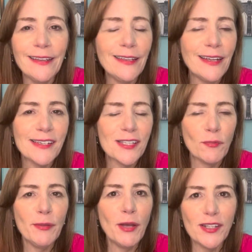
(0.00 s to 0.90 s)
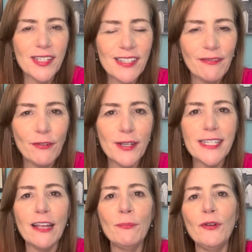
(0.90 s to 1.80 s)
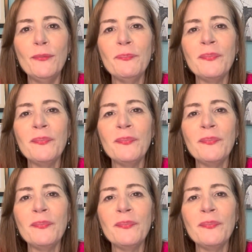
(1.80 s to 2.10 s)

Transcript: in the next 3 months, for example.